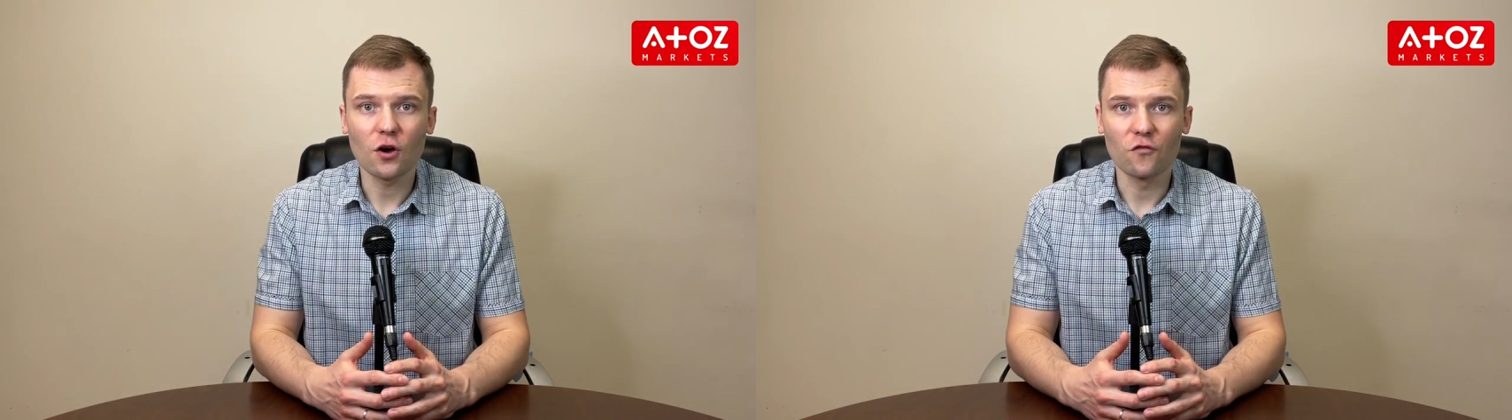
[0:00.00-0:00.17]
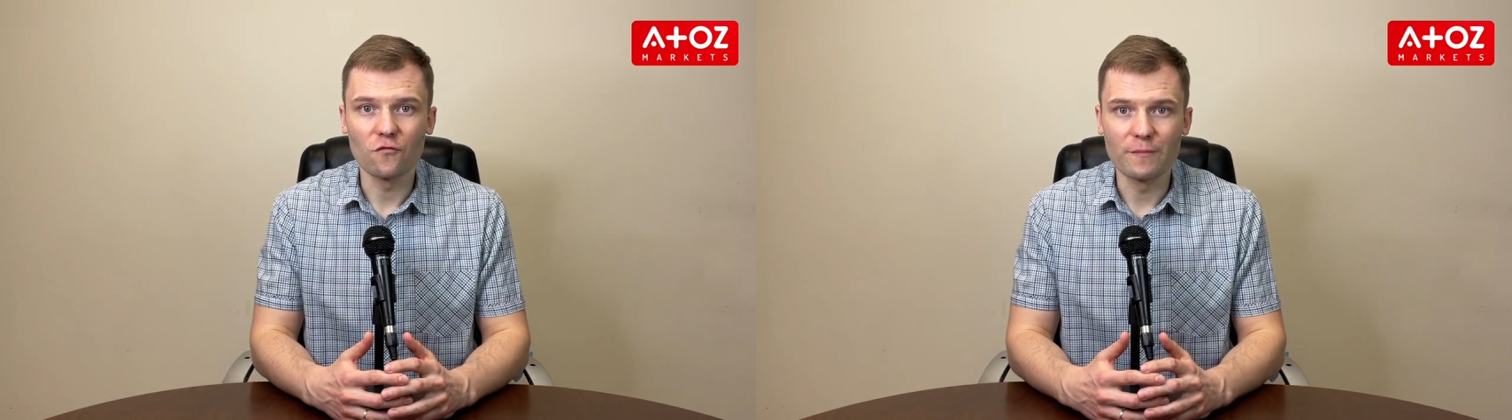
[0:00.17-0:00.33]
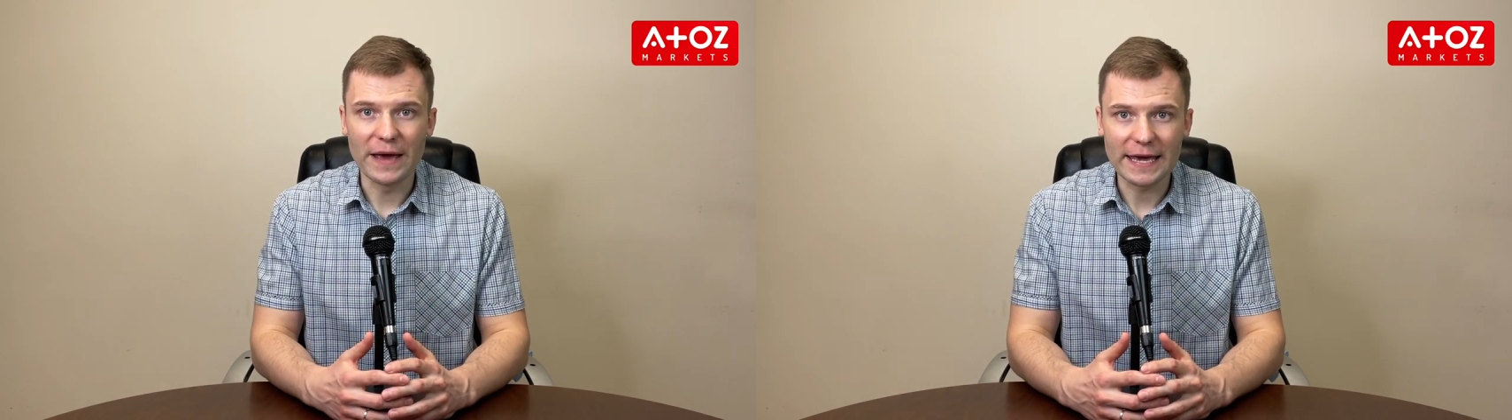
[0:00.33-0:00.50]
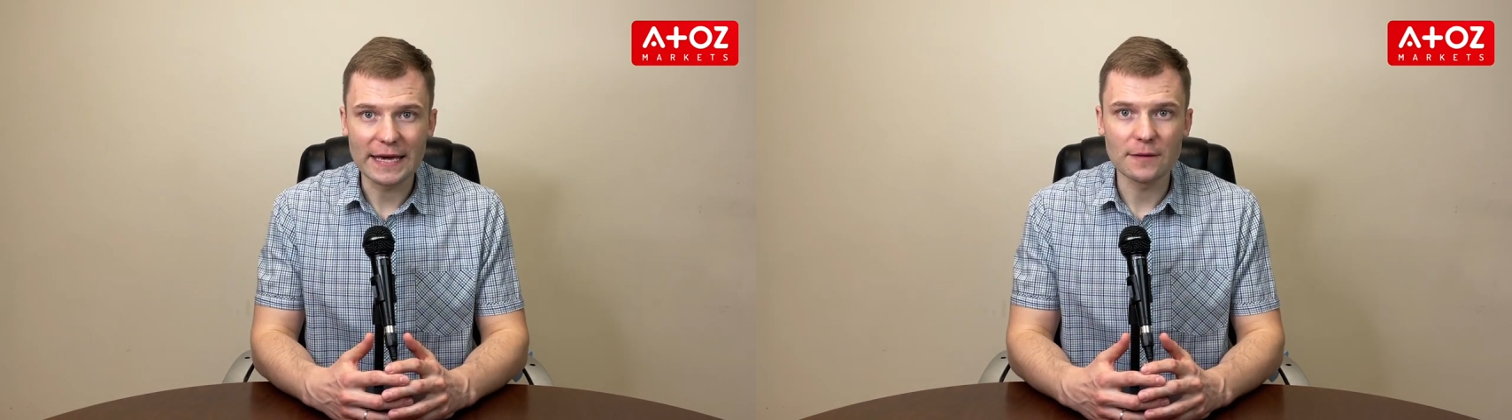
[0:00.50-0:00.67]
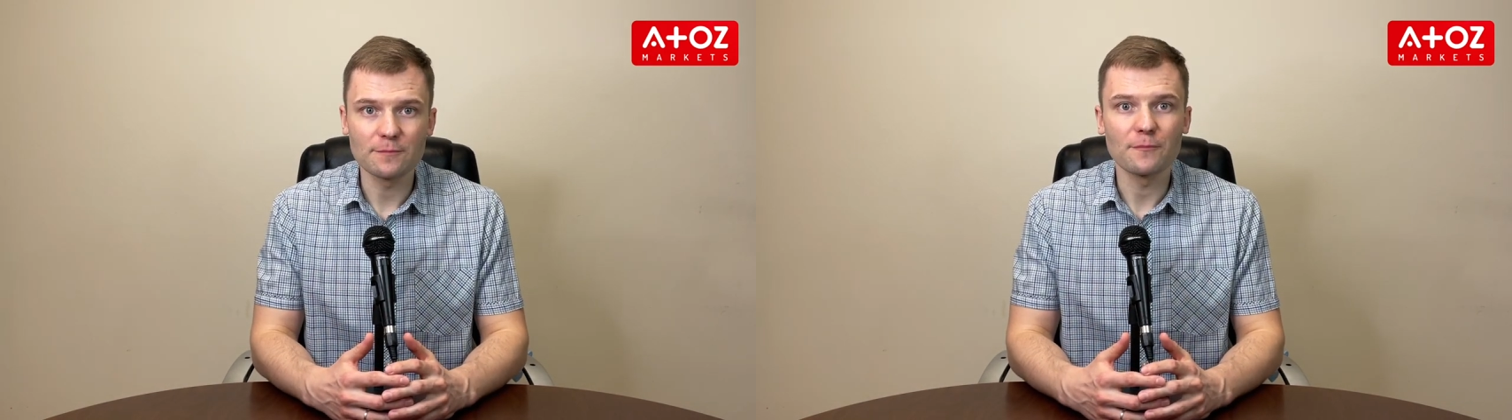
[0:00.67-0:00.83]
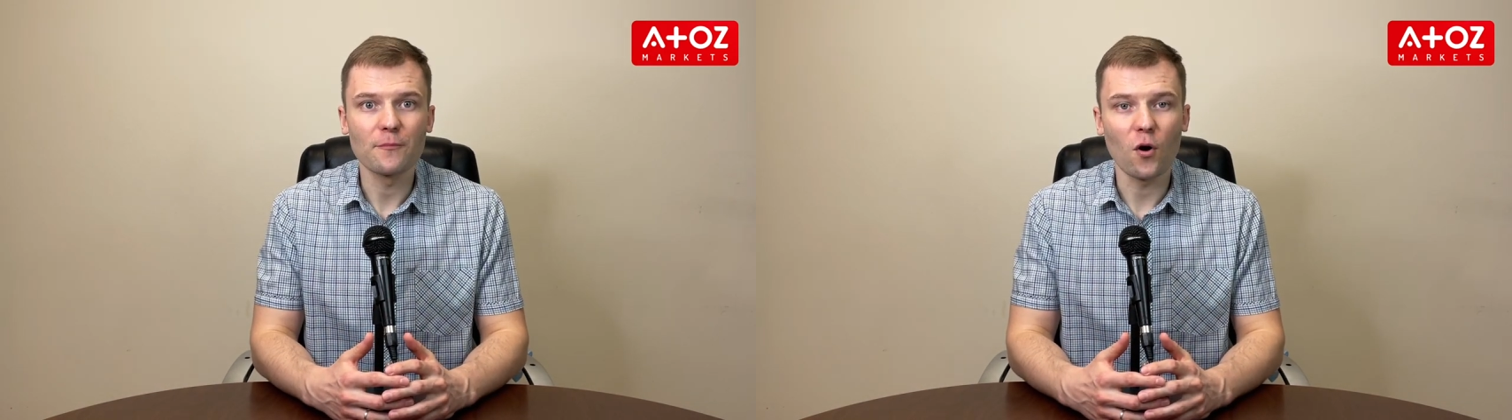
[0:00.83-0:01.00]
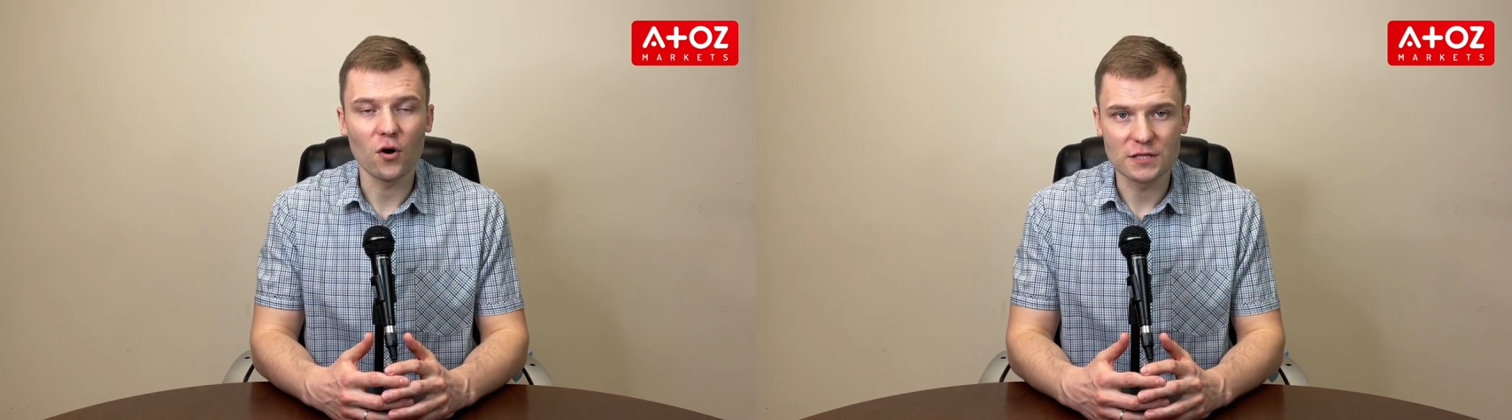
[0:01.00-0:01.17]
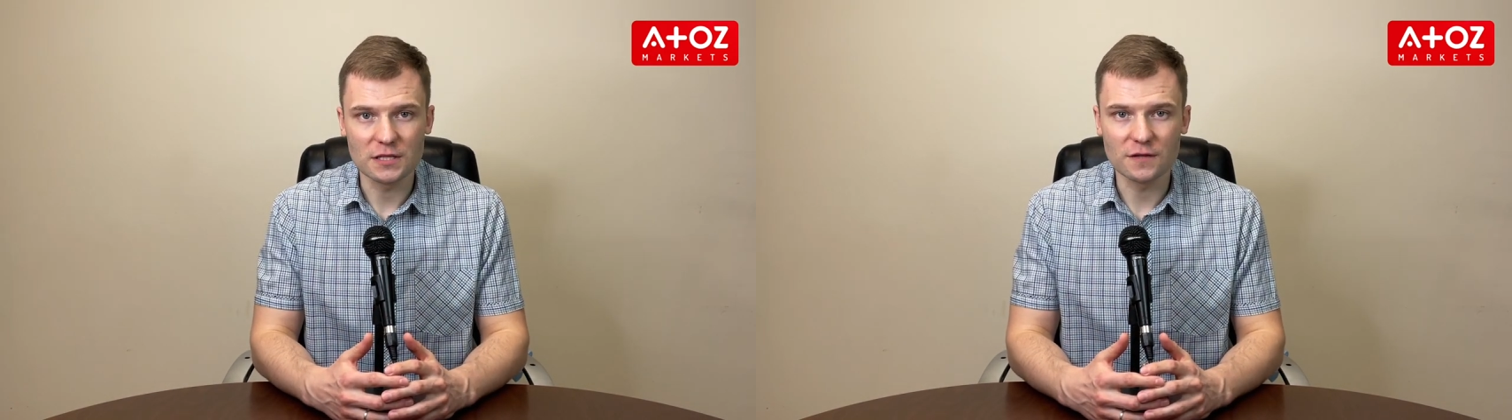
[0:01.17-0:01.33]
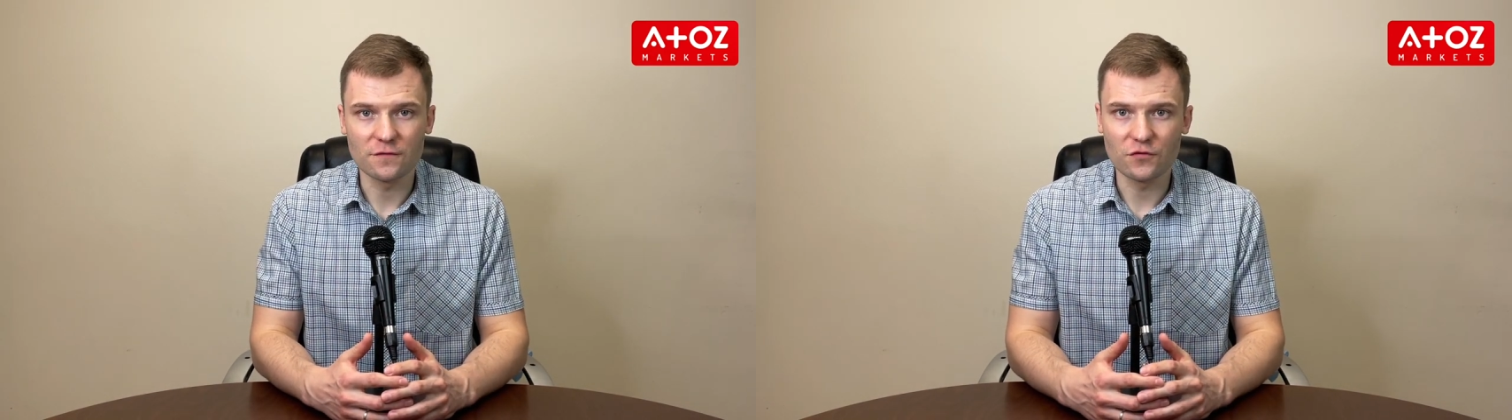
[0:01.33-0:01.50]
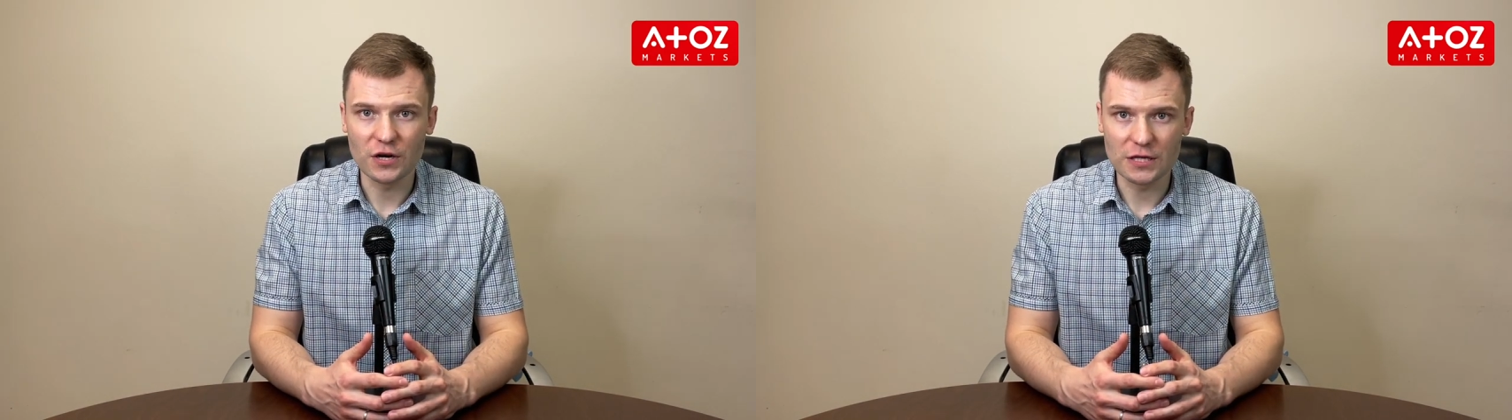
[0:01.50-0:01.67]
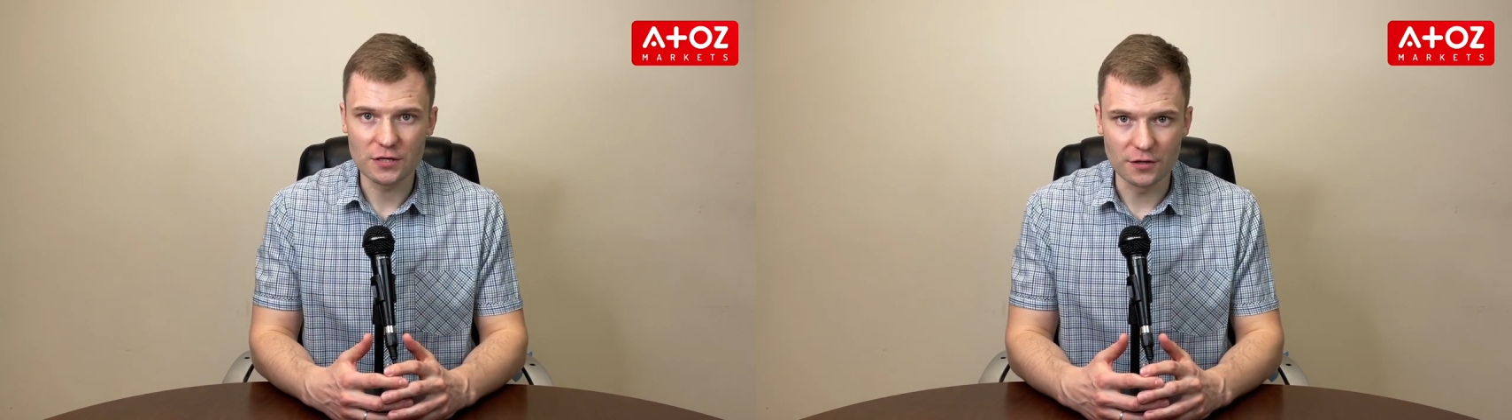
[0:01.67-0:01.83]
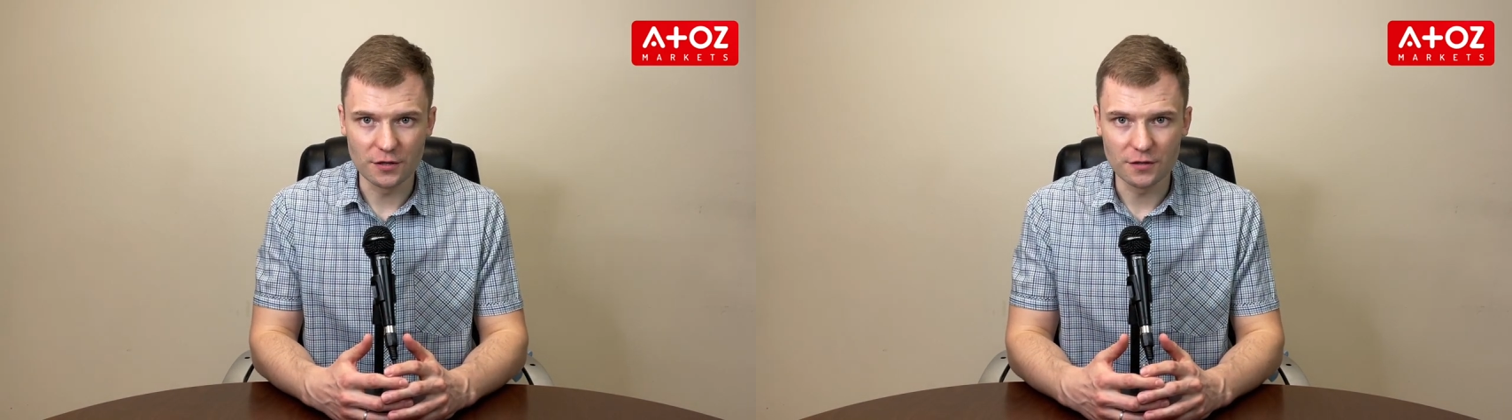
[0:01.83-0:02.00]
of making positive
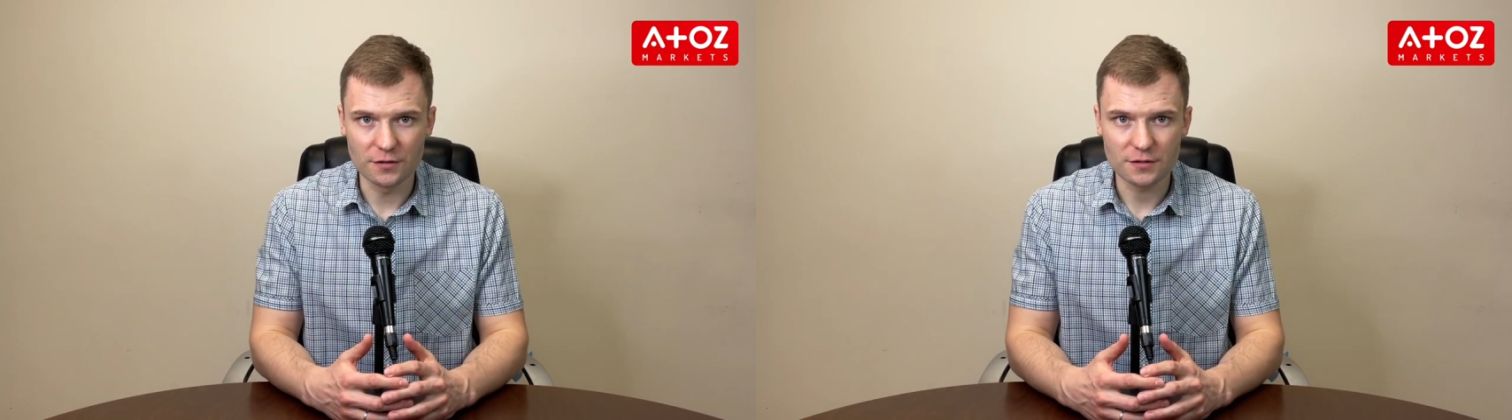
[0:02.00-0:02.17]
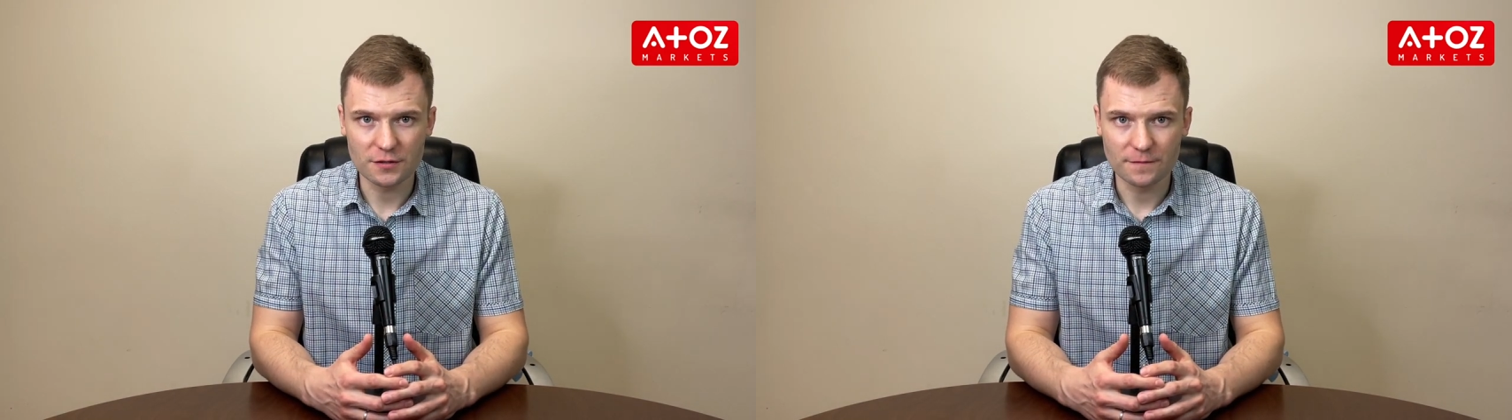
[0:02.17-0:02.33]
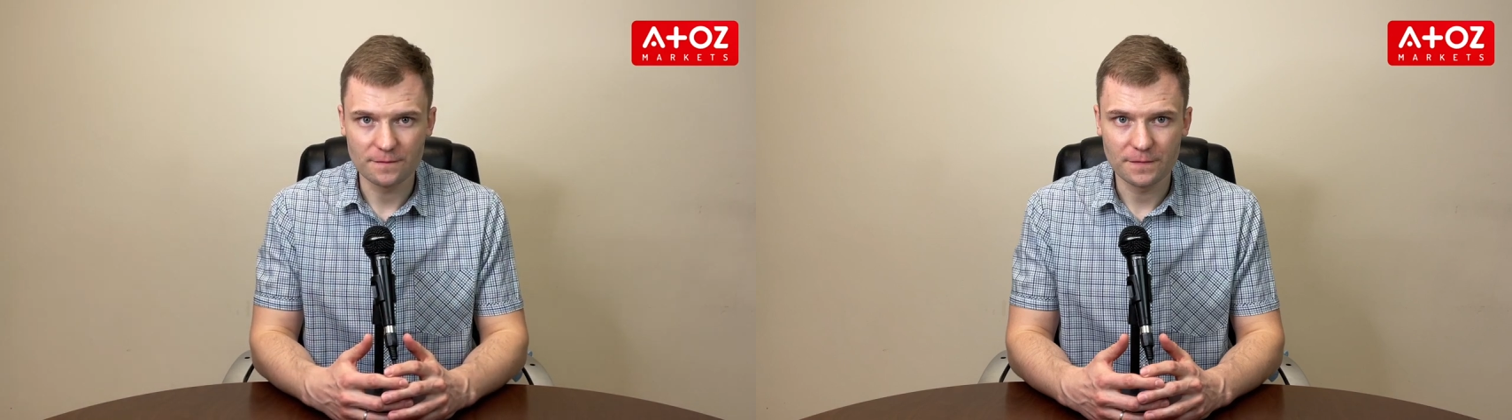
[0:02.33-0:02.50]
returns.